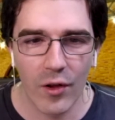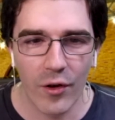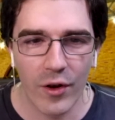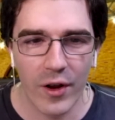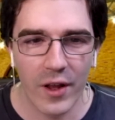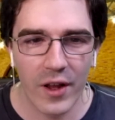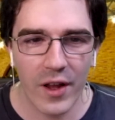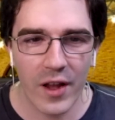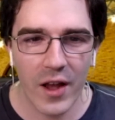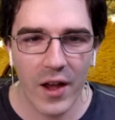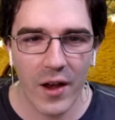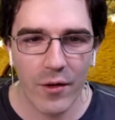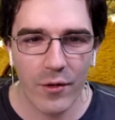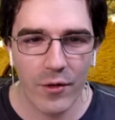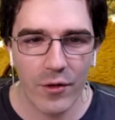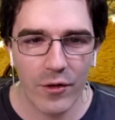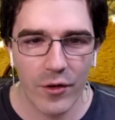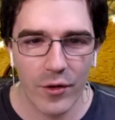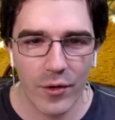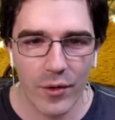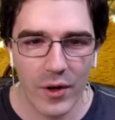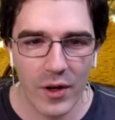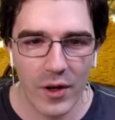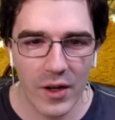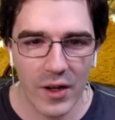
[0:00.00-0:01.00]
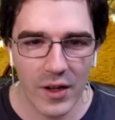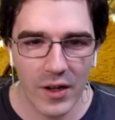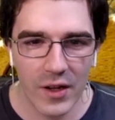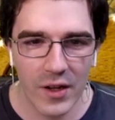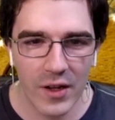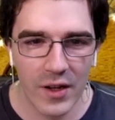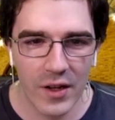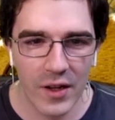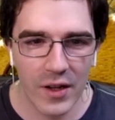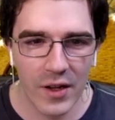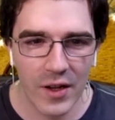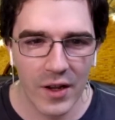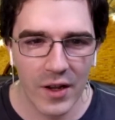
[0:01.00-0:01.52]
how to, uh,
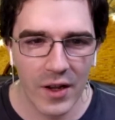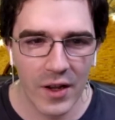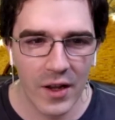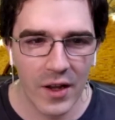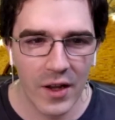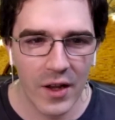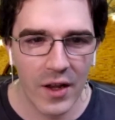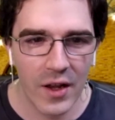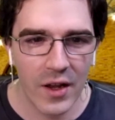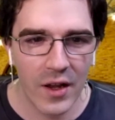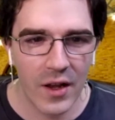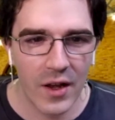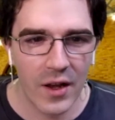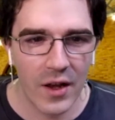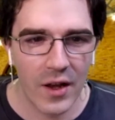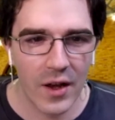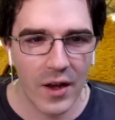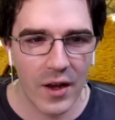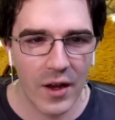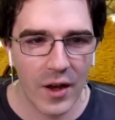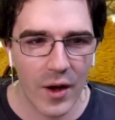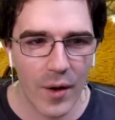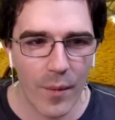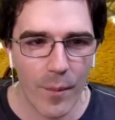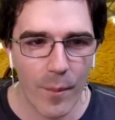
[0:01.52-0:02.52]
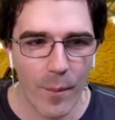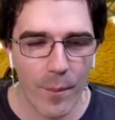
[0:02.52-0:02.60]
um,